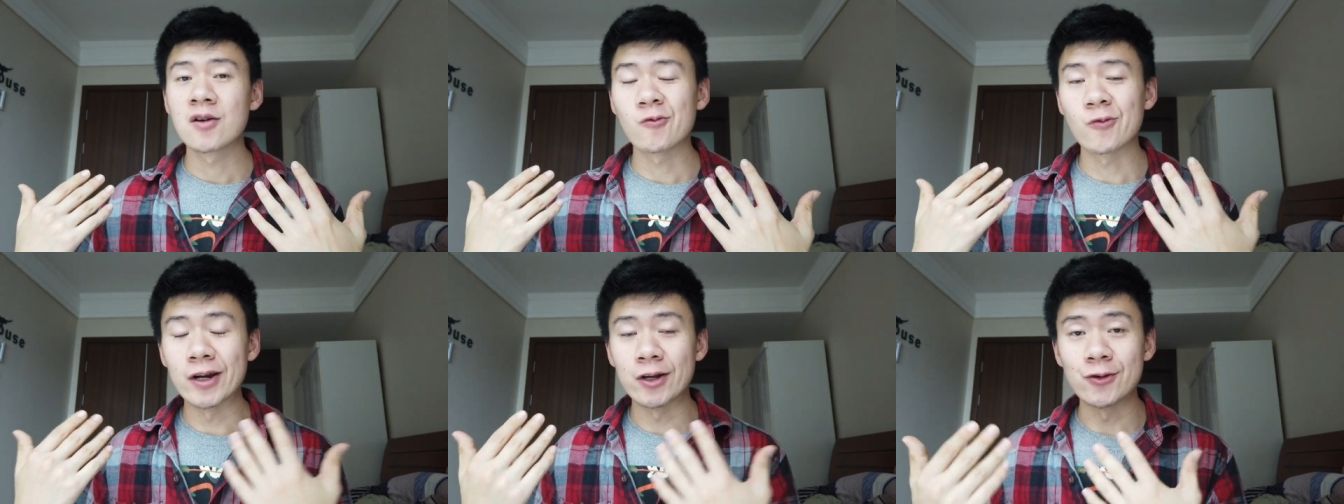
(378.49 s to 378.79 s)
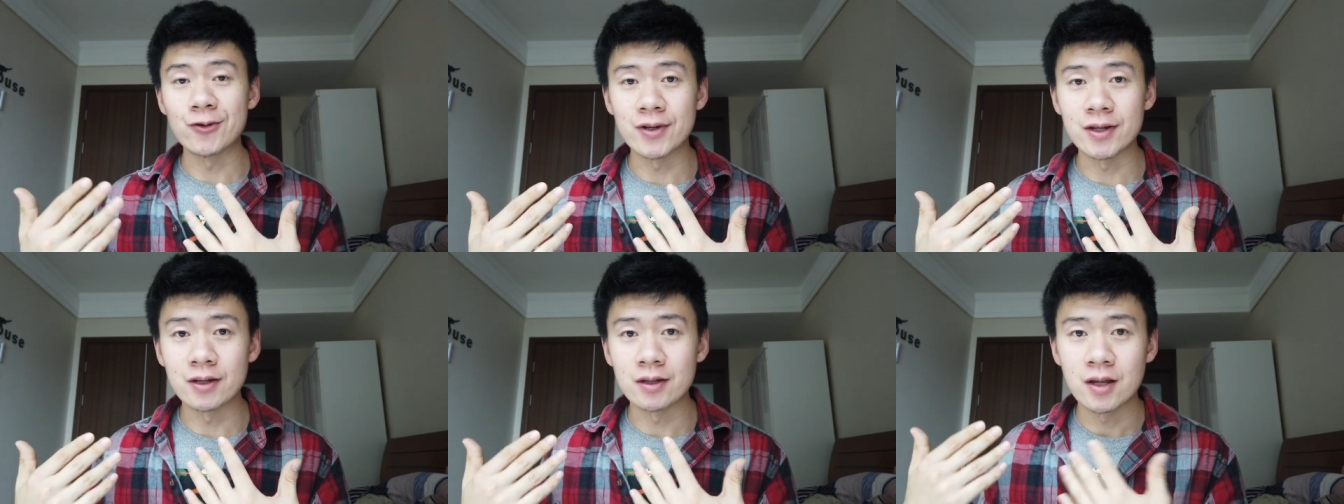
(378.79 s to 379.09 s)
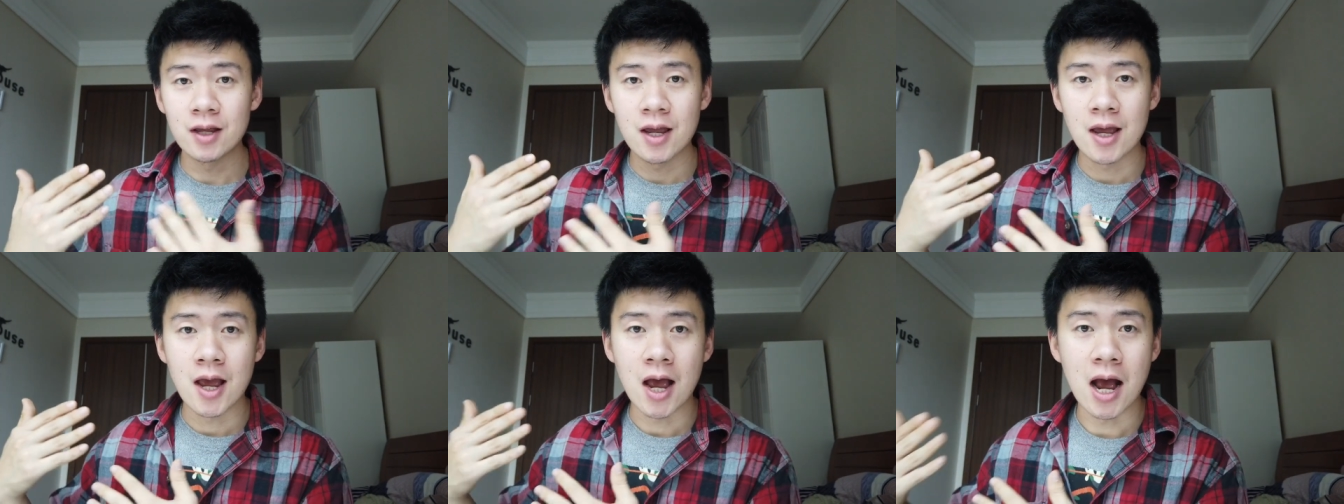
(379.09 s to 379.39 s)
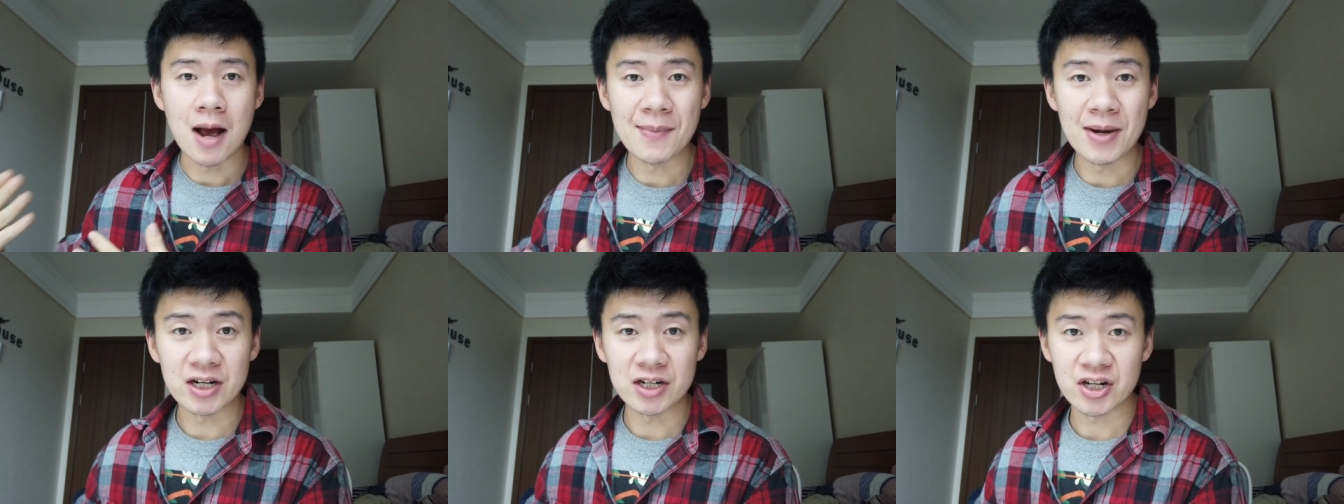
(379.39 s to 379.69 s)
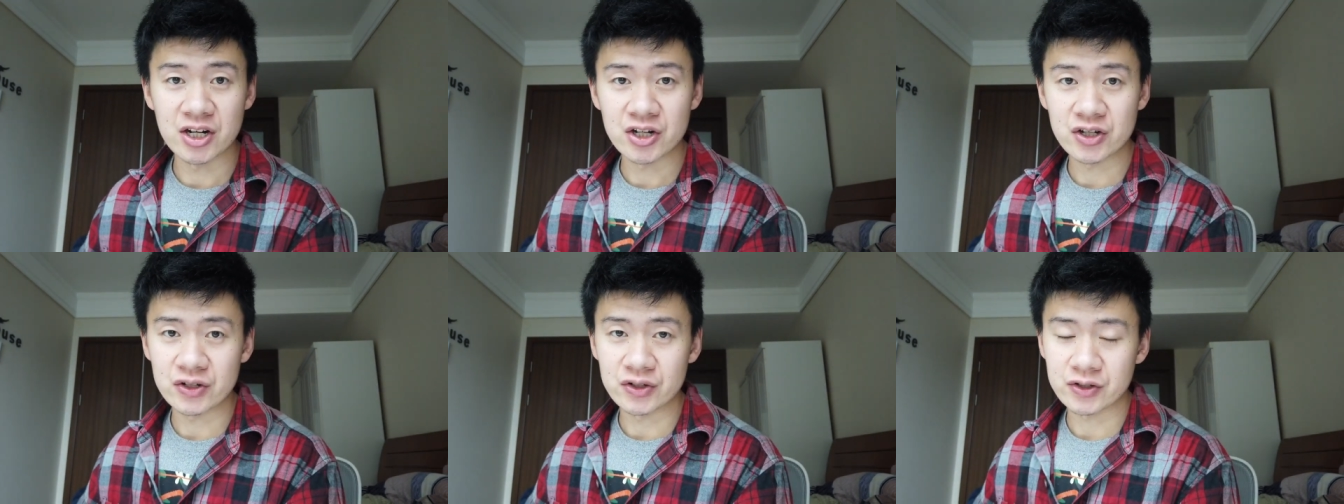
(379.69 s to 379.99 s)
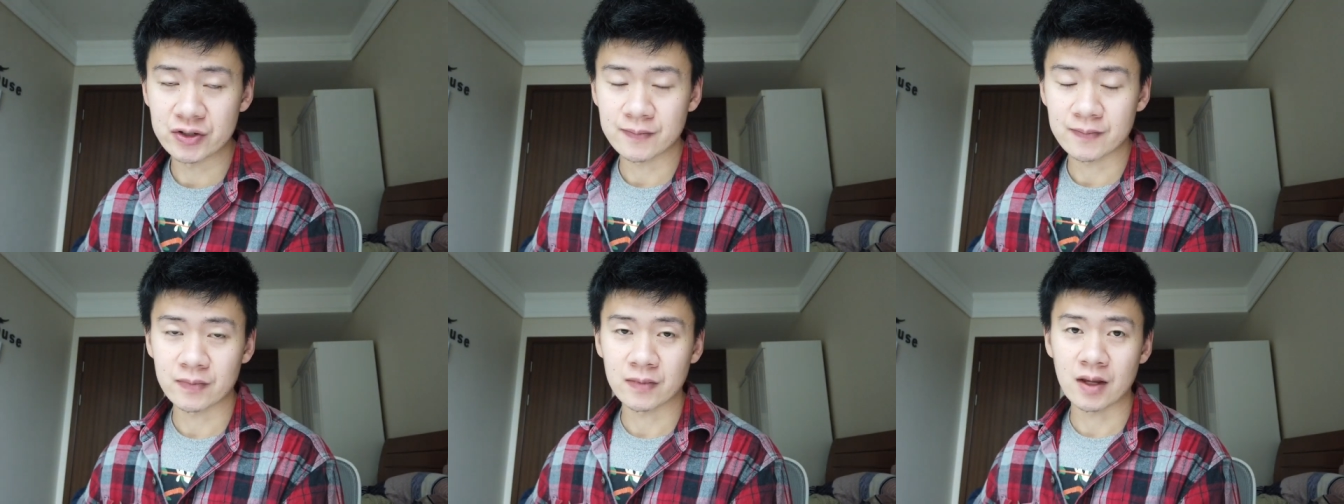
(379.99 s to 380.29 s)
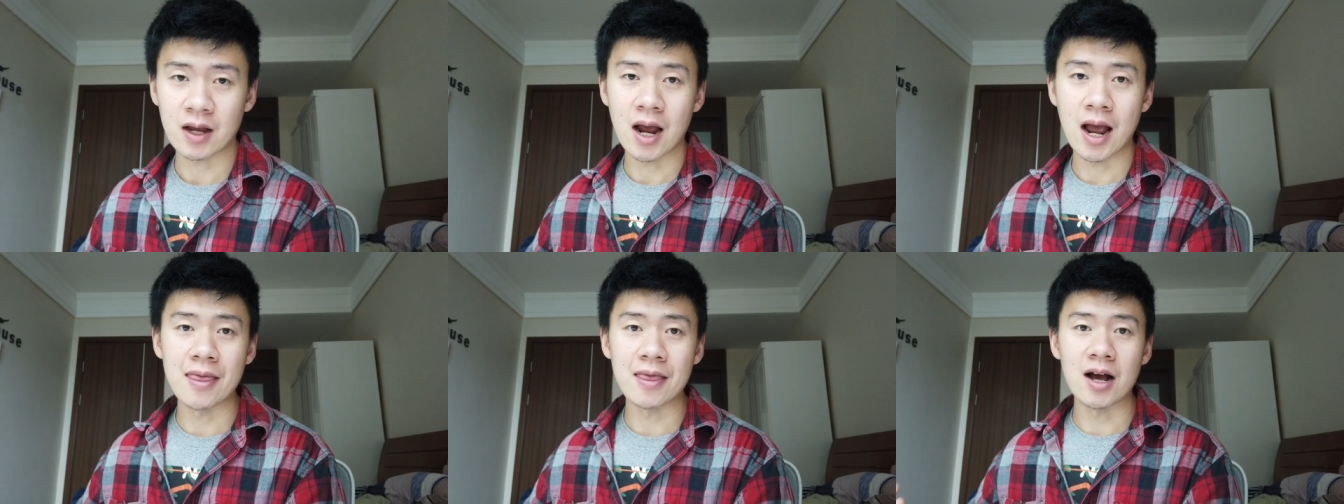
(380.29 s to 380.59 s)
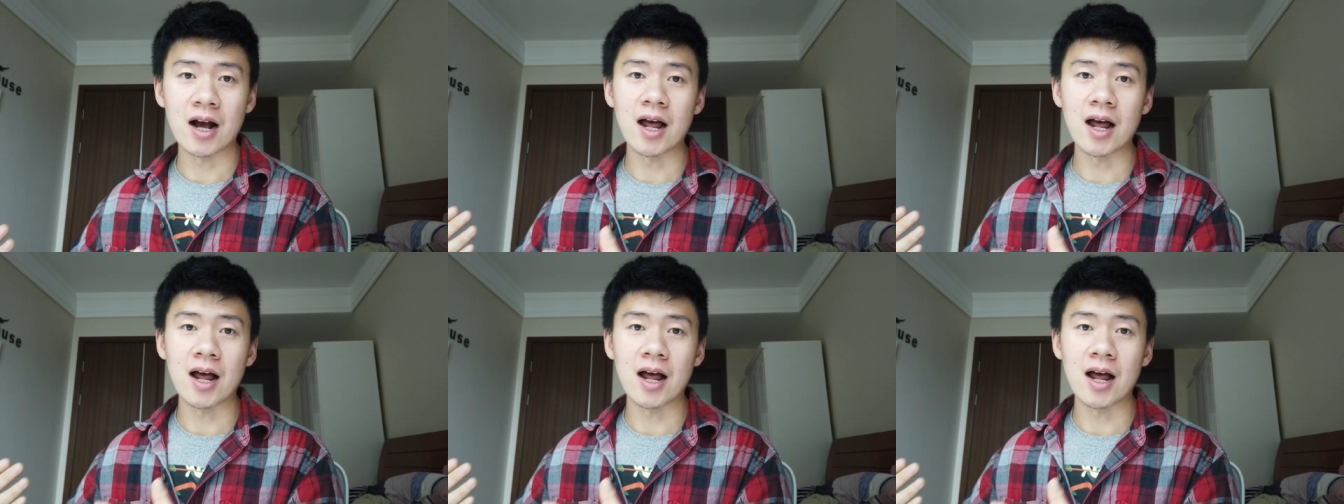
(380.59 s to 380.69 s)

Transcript: we're doing uh, meditations and,